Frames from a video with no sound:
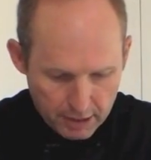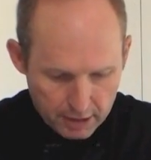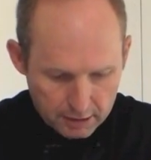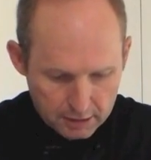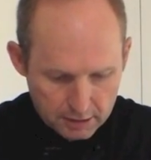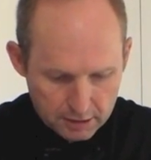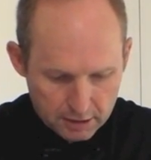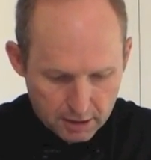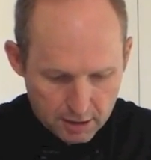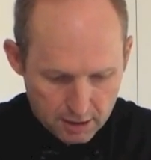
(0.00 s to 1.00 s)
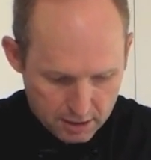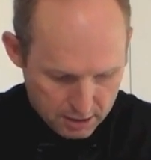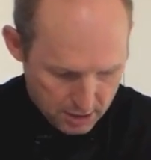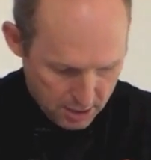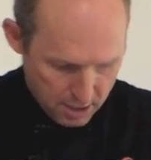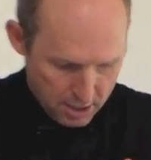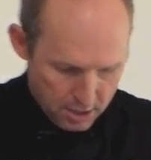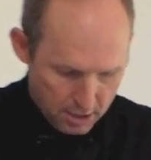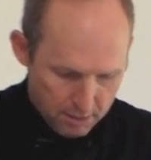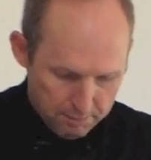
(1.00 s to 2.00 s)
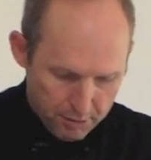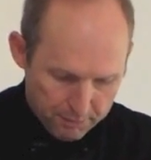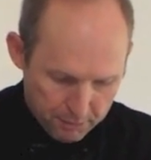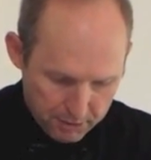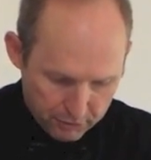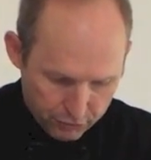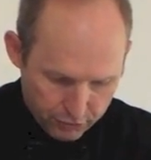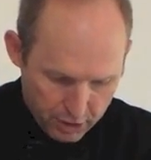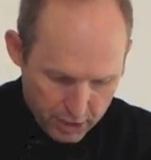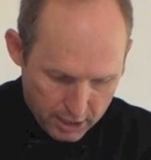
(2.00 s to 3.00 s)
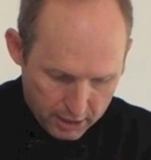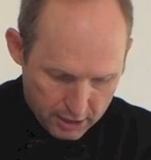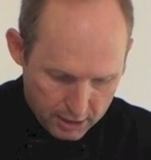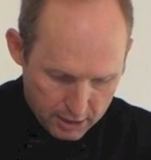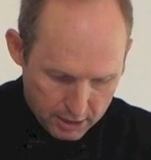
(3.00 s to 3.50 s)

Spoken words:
eggs, pop them in the tray,